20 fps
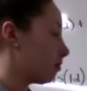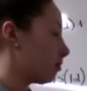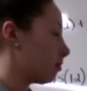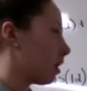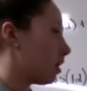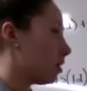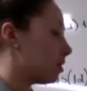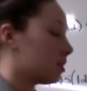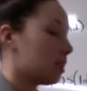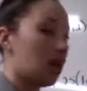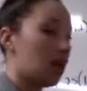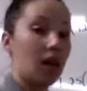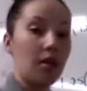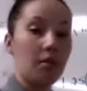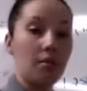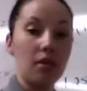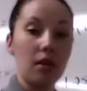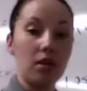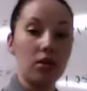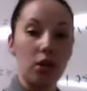
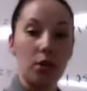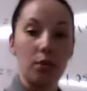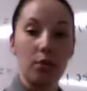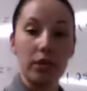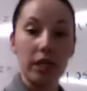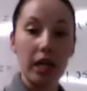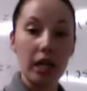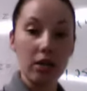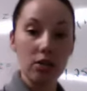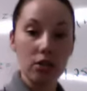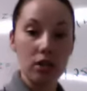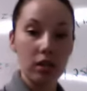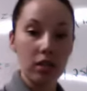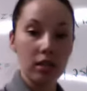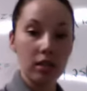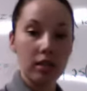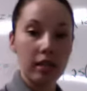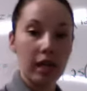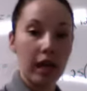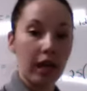Same
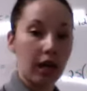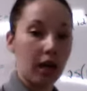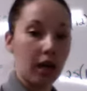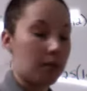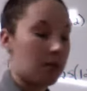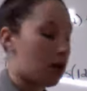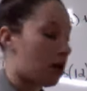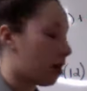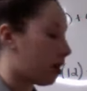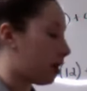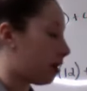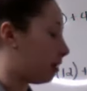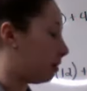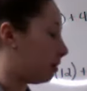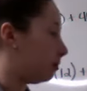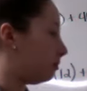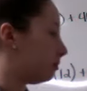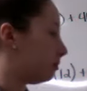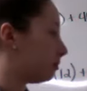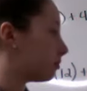interpretation, same
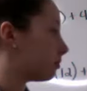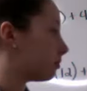math